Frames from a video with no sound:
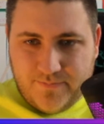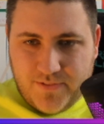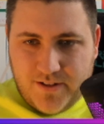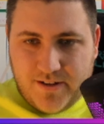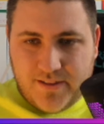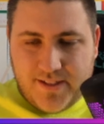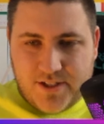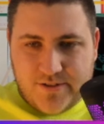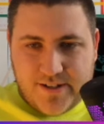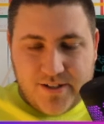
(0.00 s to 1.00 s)
Huh, that's
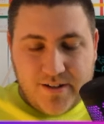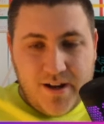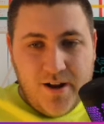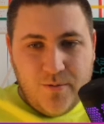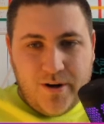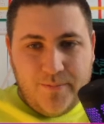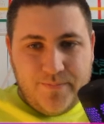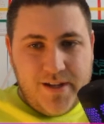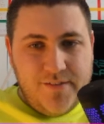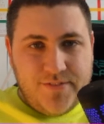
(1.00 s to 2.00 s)
strange. Well,
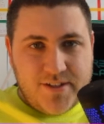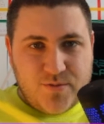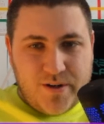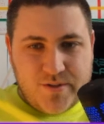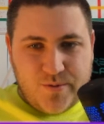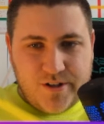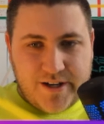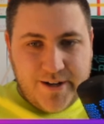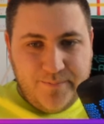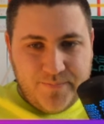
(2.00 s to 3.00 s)
if this was
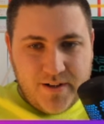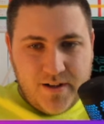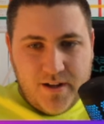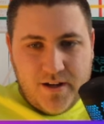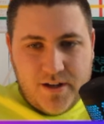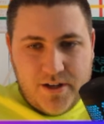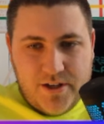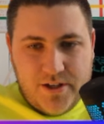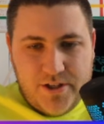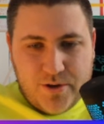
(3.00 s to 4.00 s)
working,
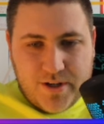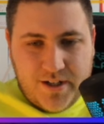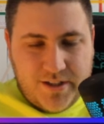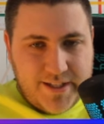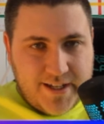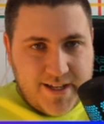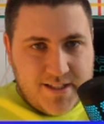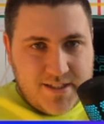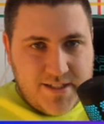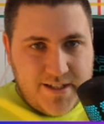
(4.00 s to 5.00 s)
you can click and
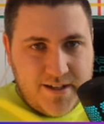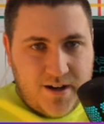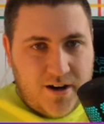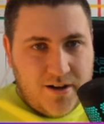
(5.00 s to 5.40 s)
see all the